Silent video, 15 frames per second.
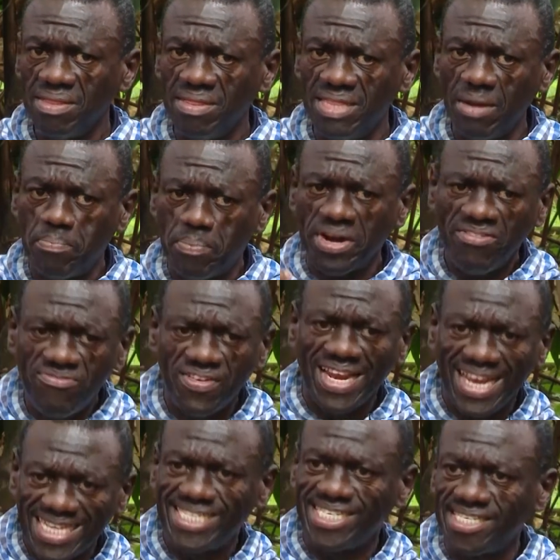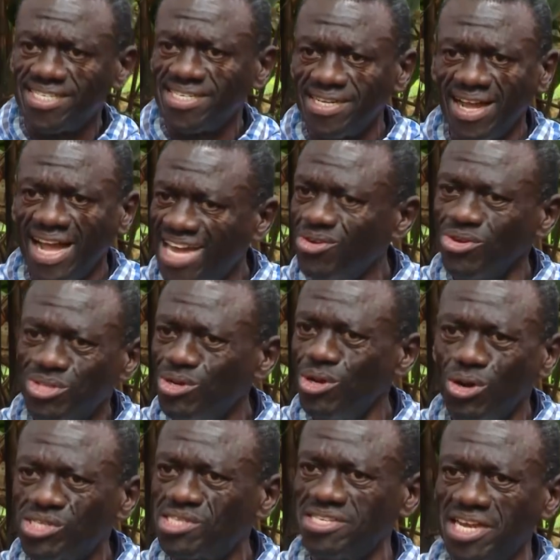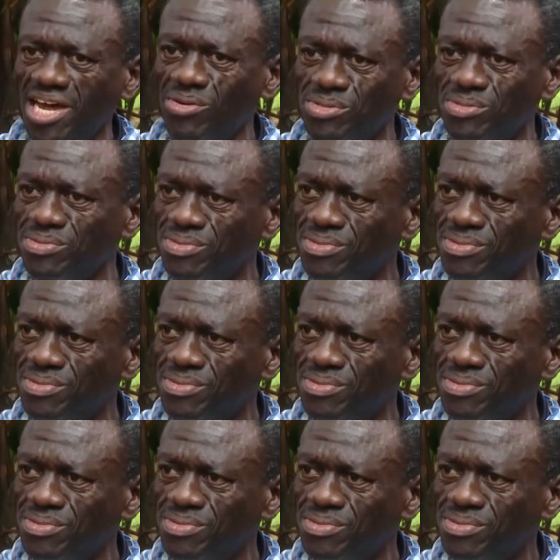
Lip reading: The privileged are not locked down.